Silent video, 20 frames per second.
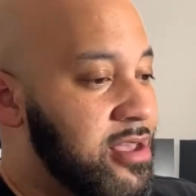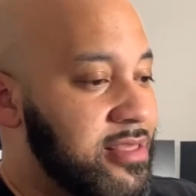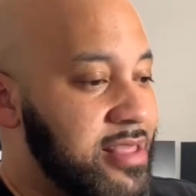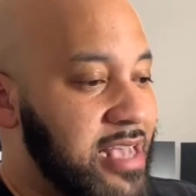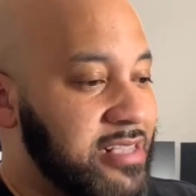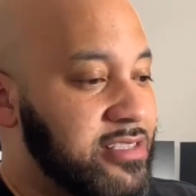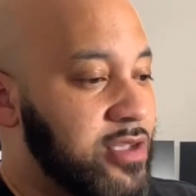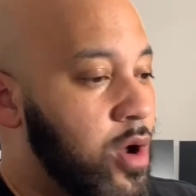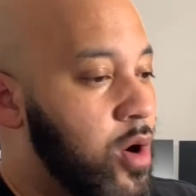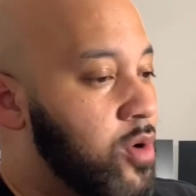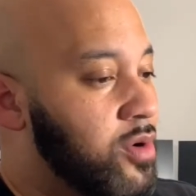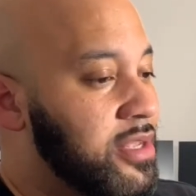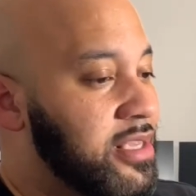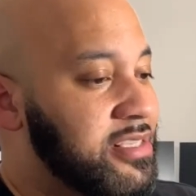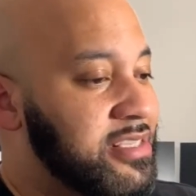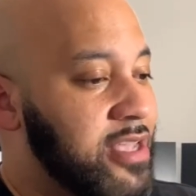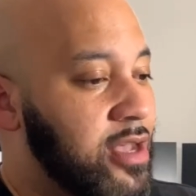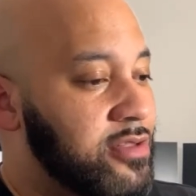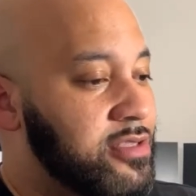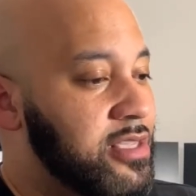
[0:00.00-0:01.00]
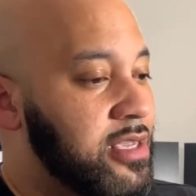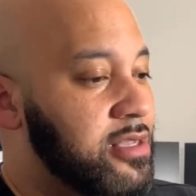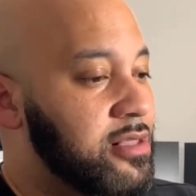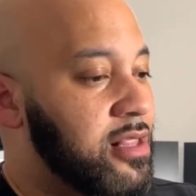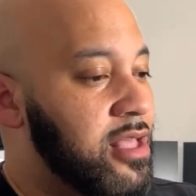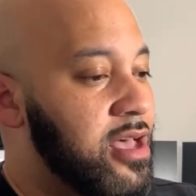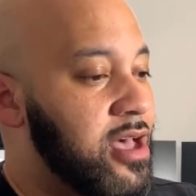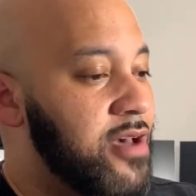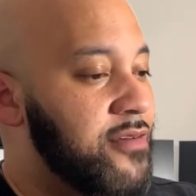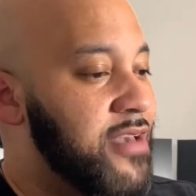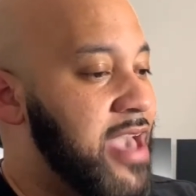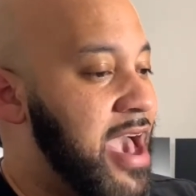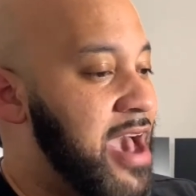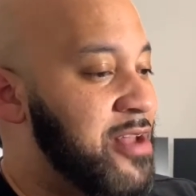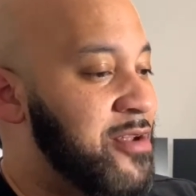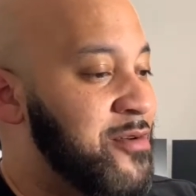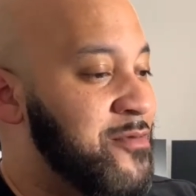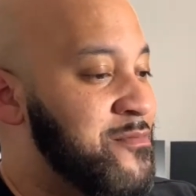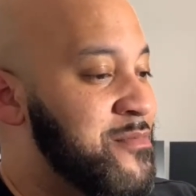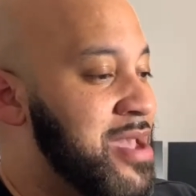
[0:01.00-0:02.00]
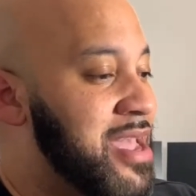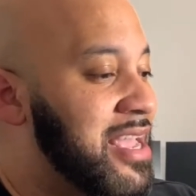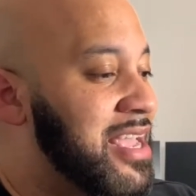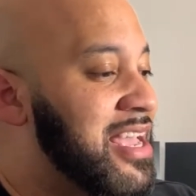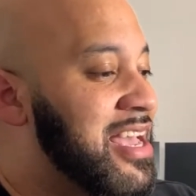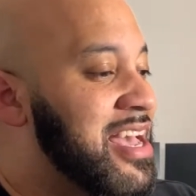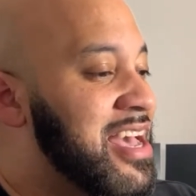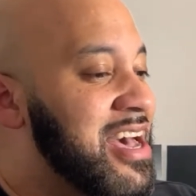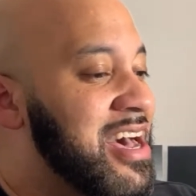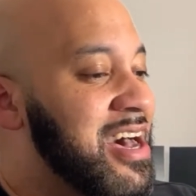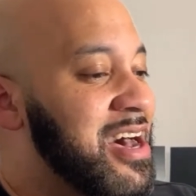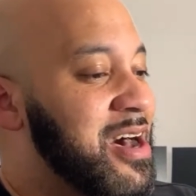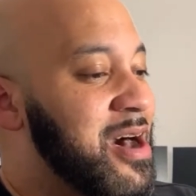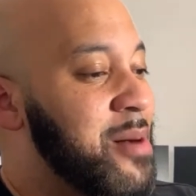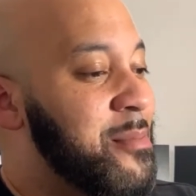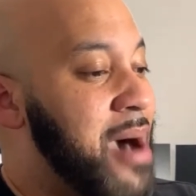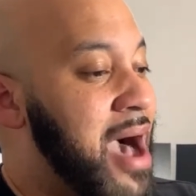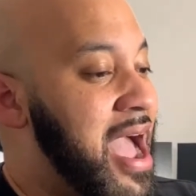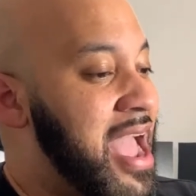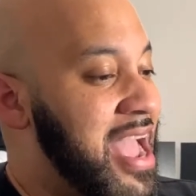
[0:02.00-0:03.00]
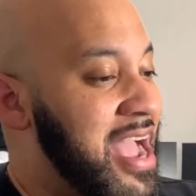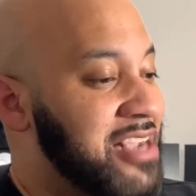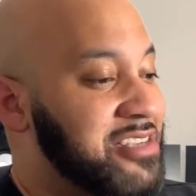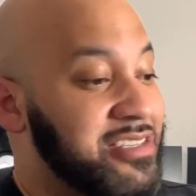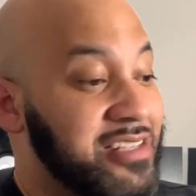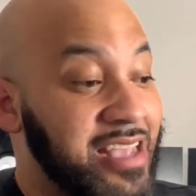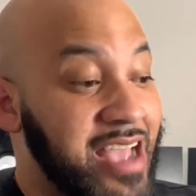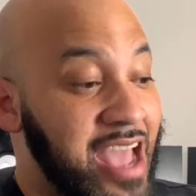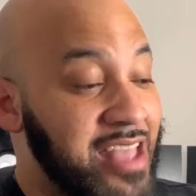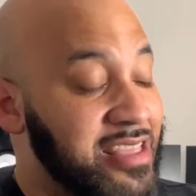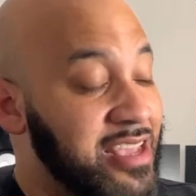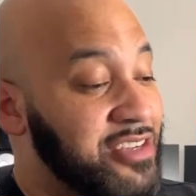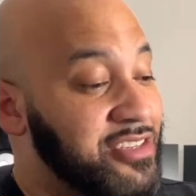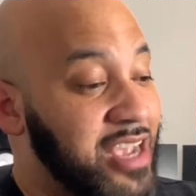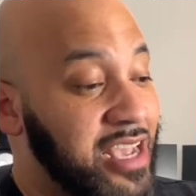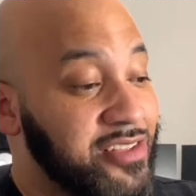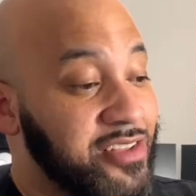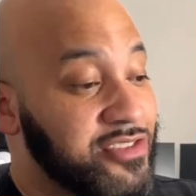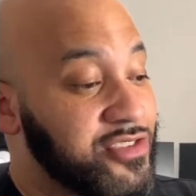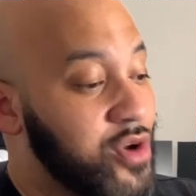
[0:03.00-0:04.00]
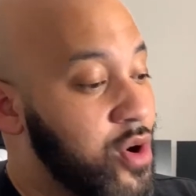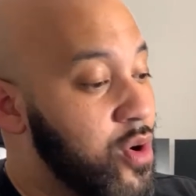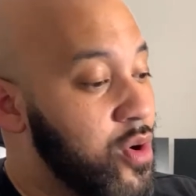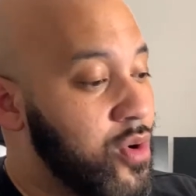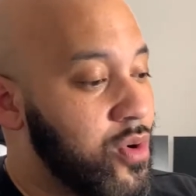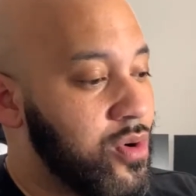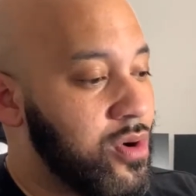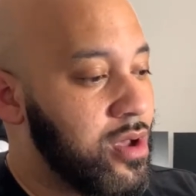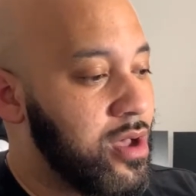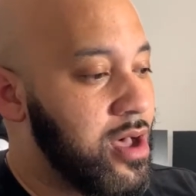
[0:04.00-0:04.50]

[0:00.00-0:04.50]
That's the only Celtic love out of me. I think Jalen's cool.